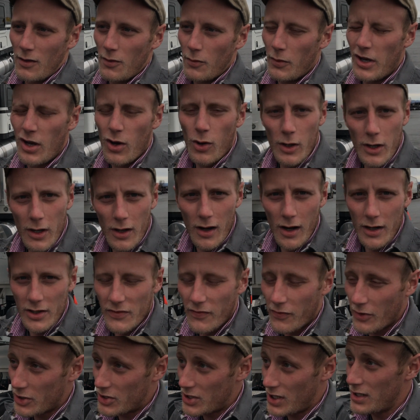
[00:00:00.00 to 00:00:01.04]
we ordered our
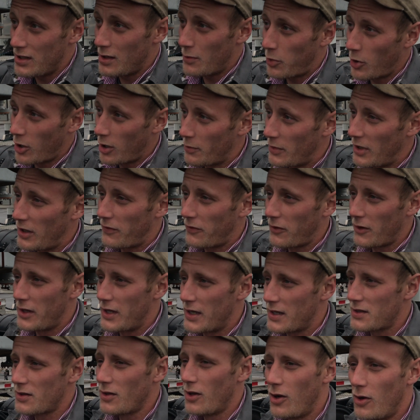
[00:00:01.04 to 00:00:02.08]
Virginia permit for
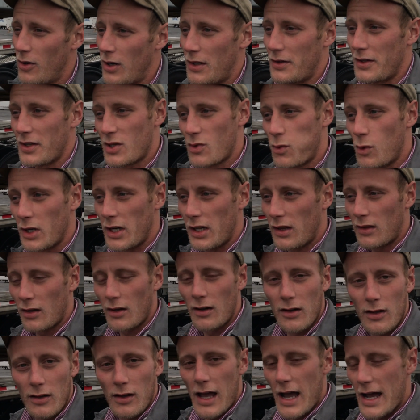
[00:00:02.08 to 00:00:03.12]
this load on the
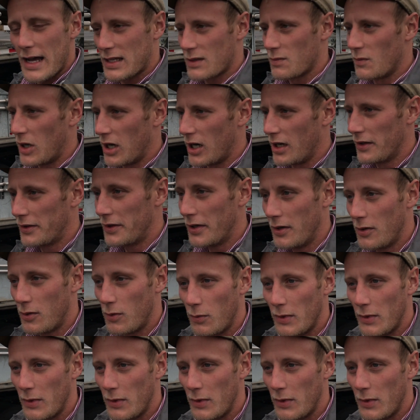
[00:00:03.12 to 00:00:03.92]
23rd of last month.